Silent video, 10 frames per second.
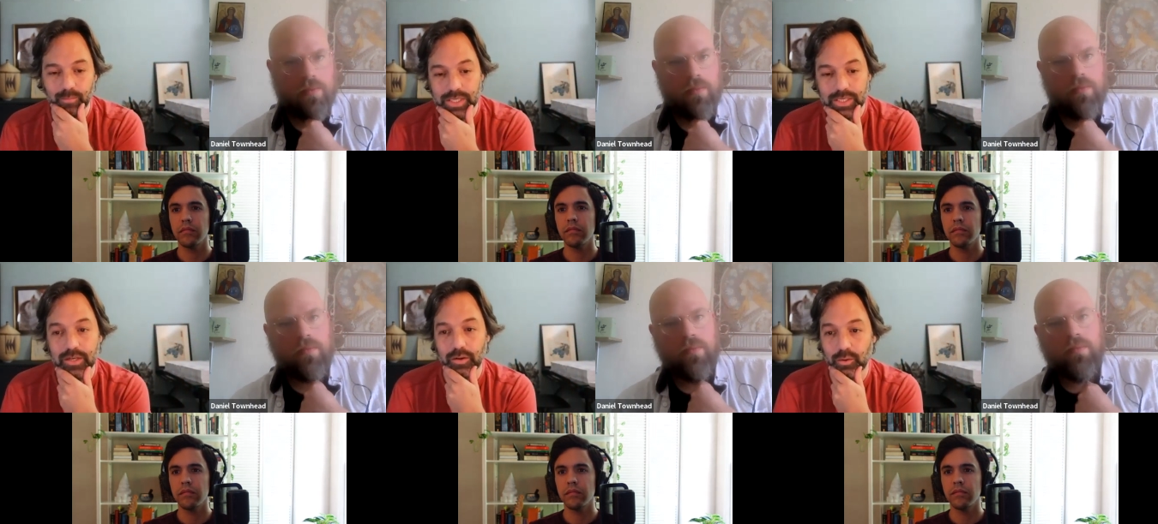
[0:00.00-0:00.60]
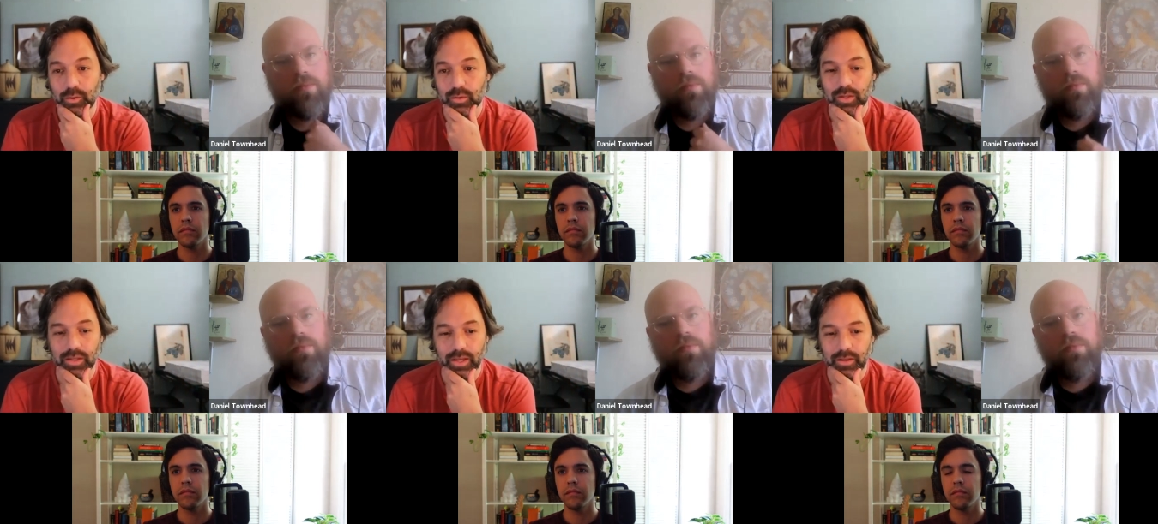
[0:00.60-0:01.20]
Speaker 1: which
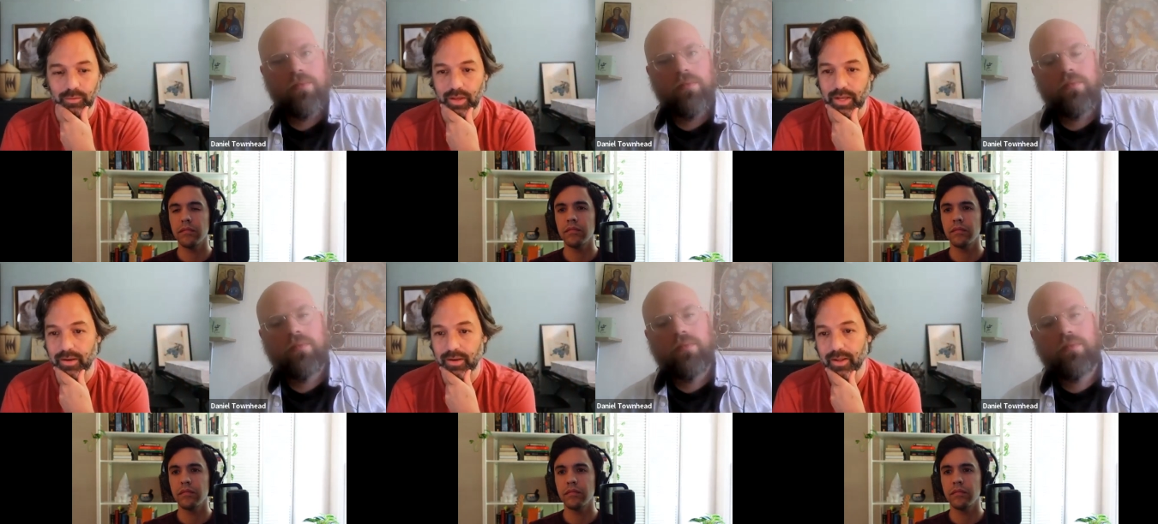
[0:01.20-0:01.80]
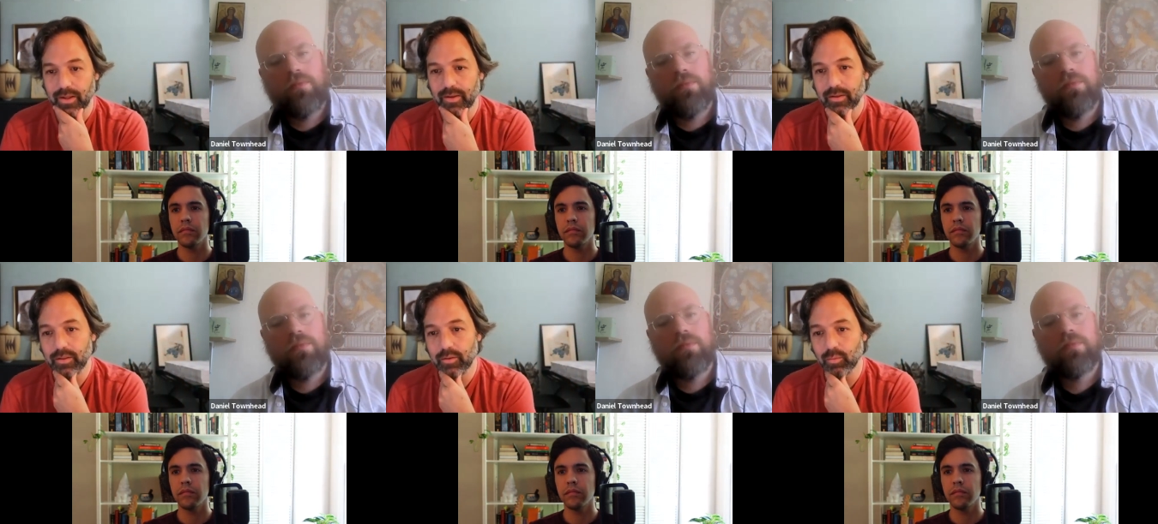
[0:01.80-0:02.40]
usually like you said
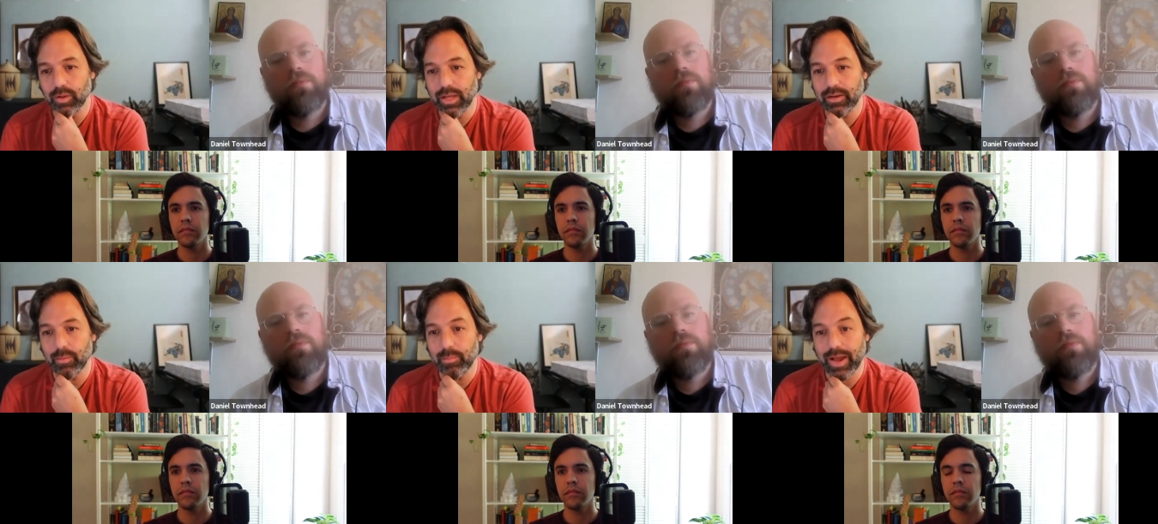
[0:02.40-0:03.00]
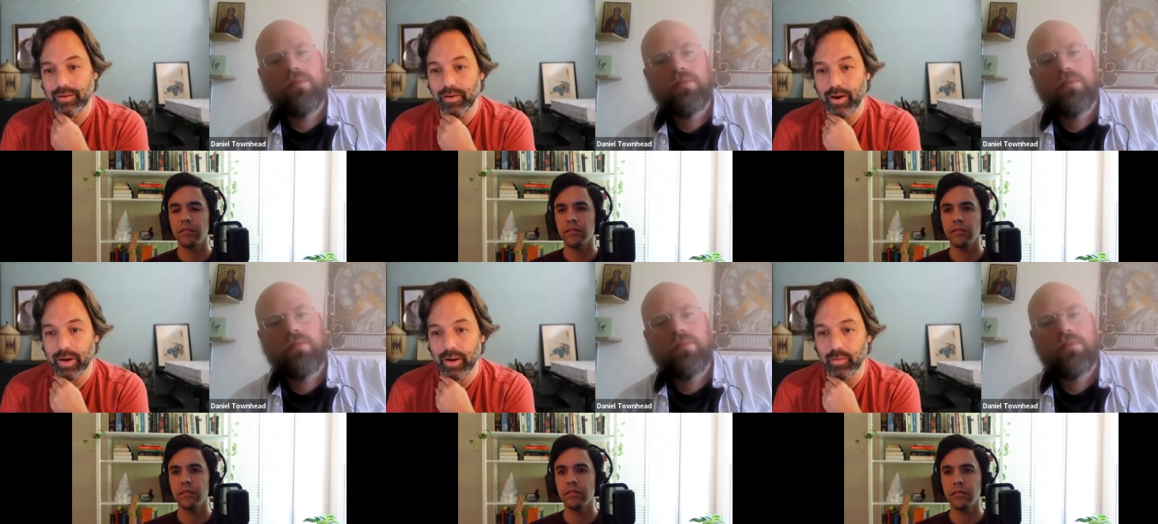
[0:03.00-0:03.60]
will end up
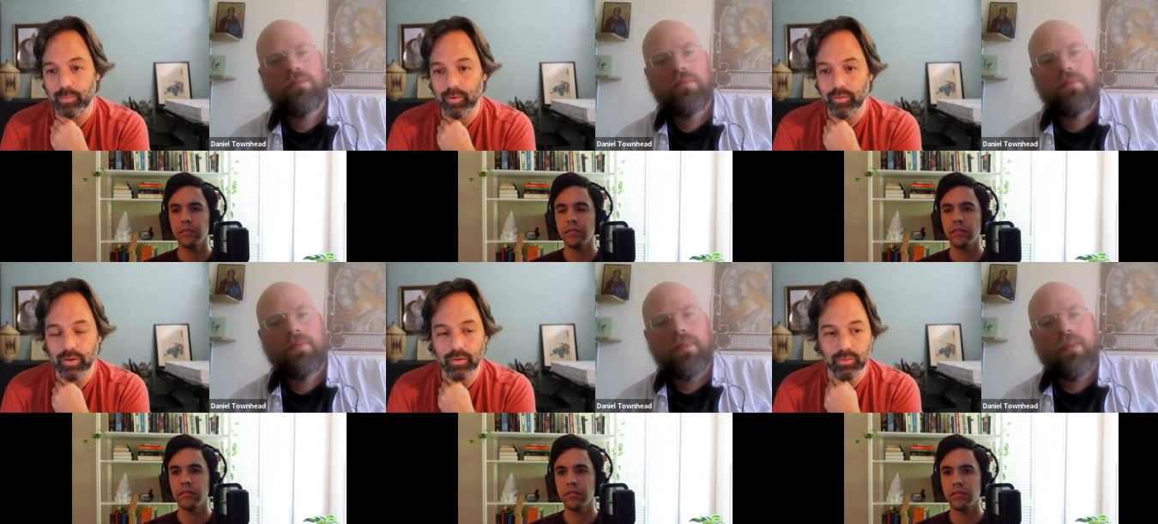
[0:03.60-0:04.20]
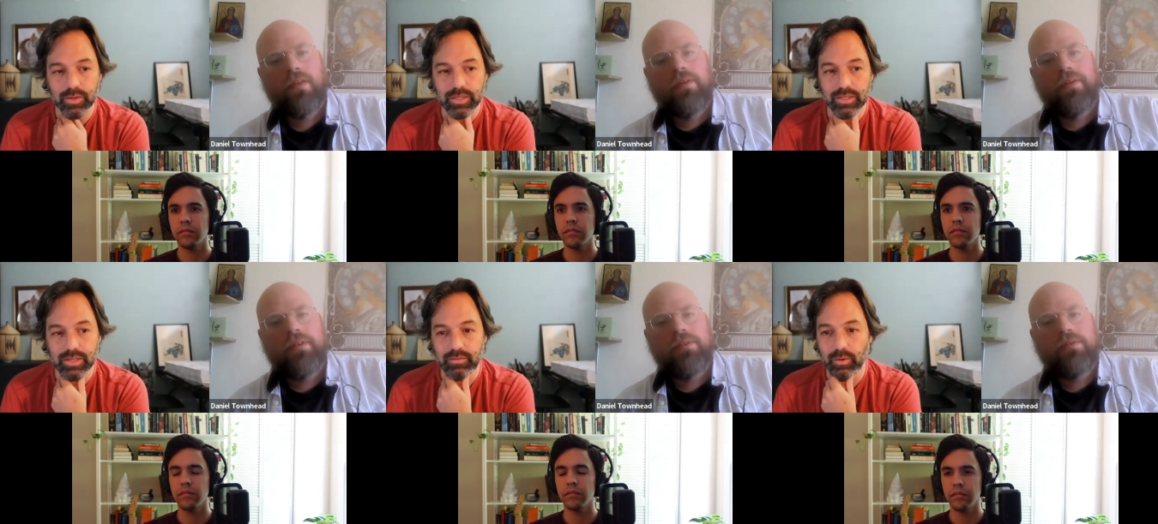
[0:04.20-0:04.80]
backfiring on the person who is
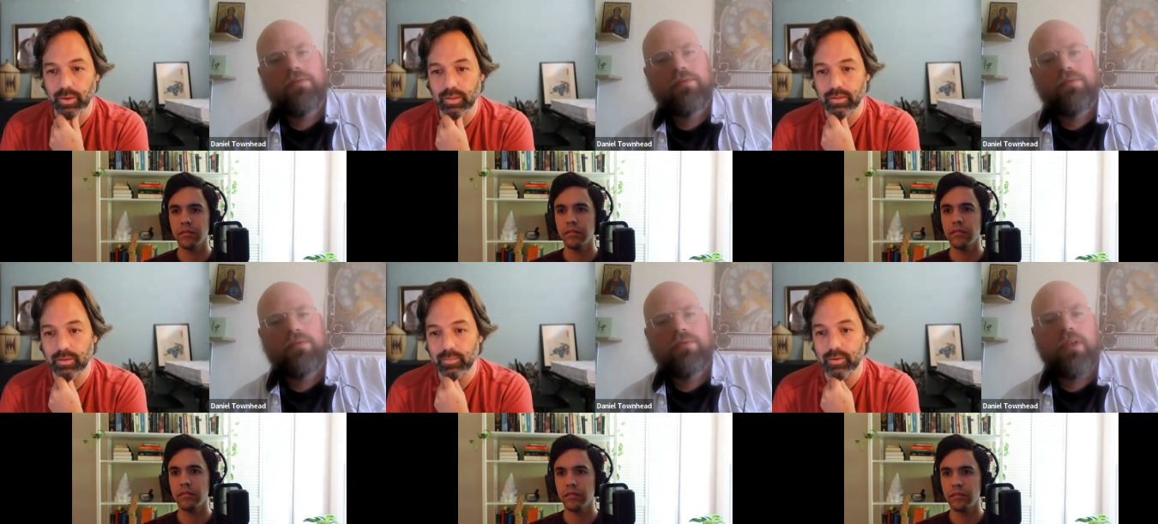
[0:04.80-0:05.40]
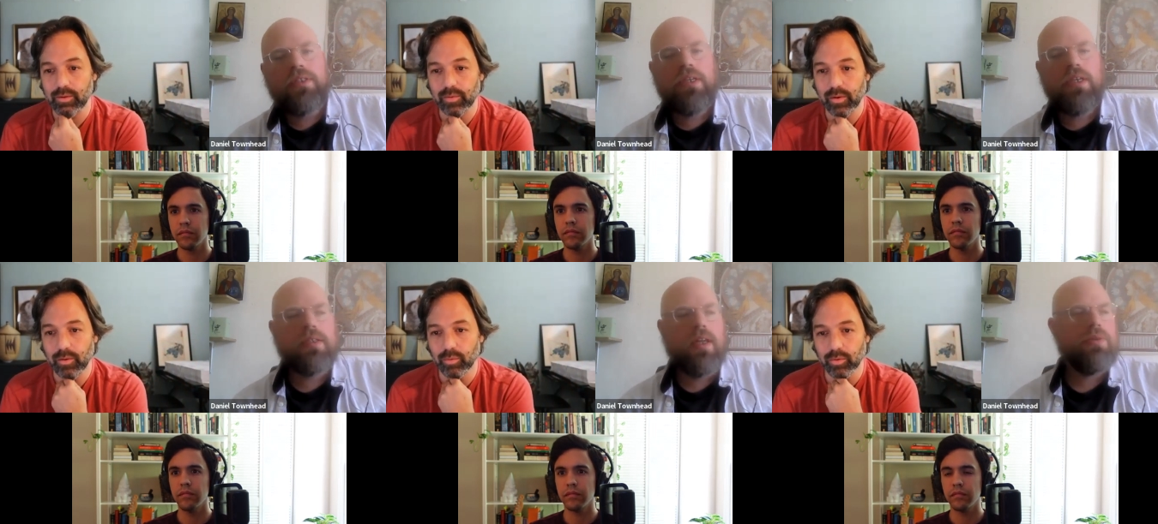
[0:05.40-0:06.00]
invoking them you know it's
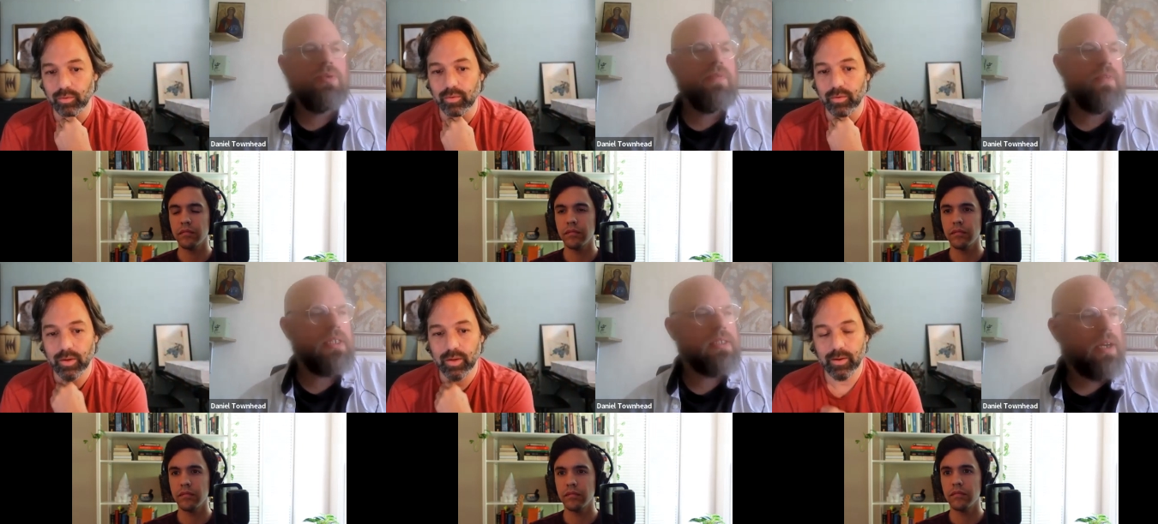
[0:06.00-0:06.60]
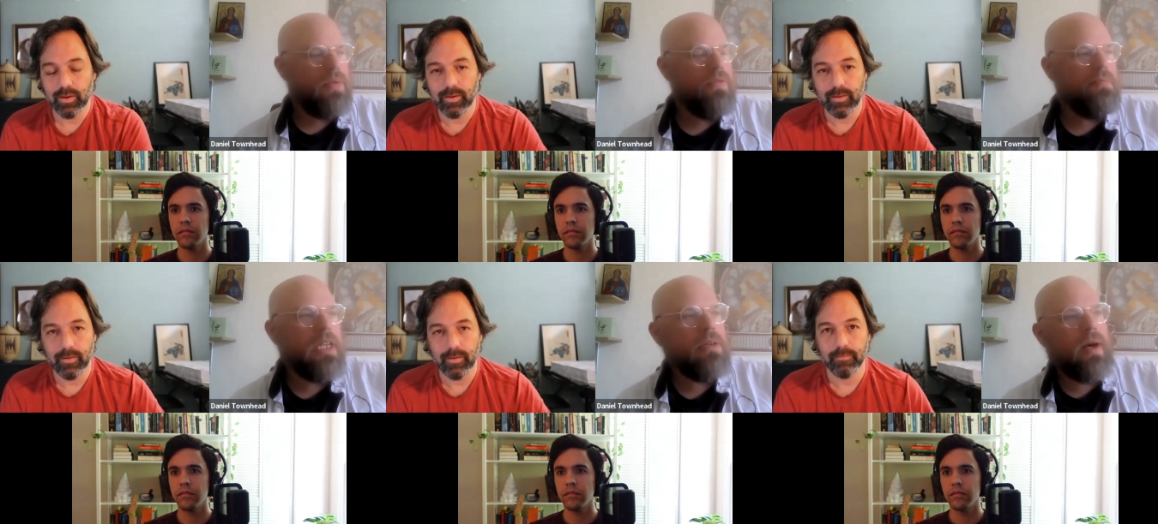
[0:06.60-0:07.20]
it's
Speaker 2: like we've it's like
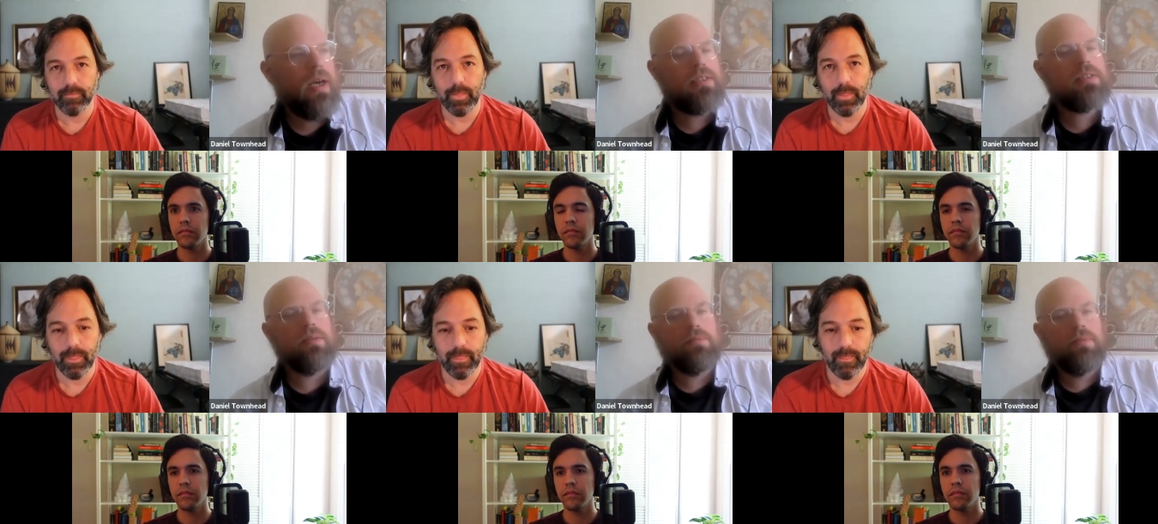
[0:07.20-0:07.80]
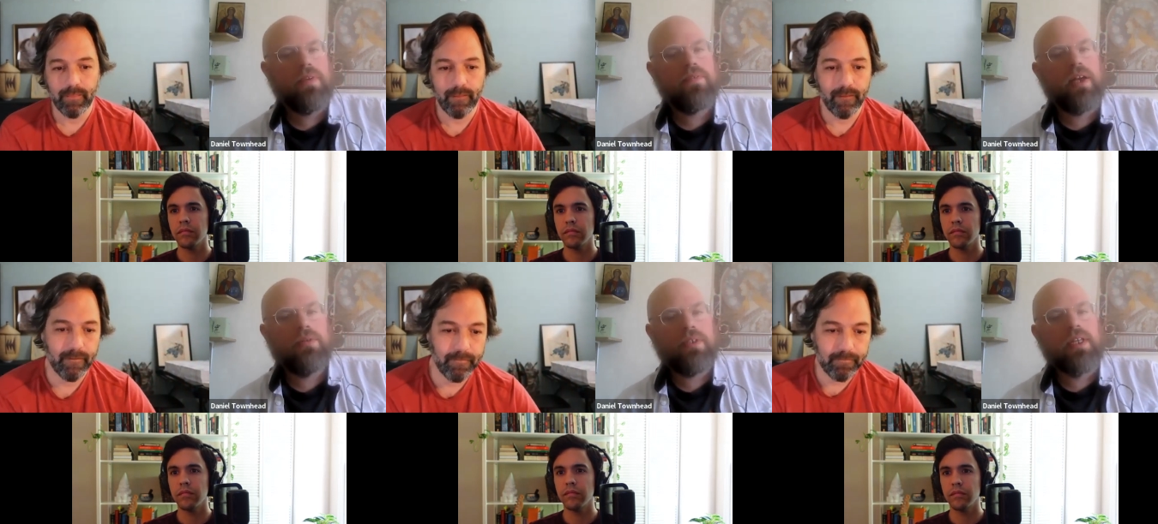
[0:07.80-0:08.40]
we've minimized them If
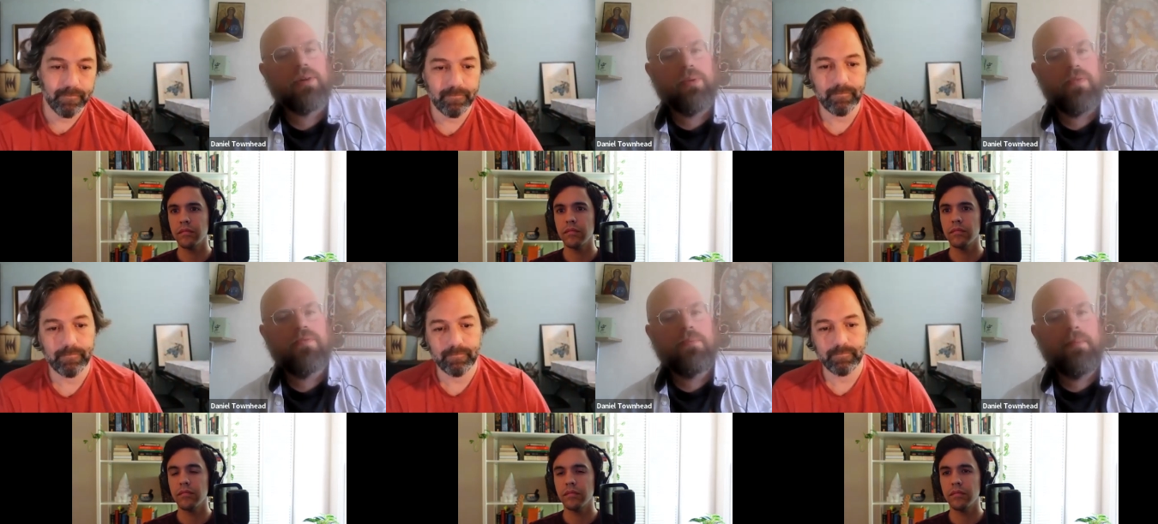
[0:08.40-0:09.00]
like it's like we've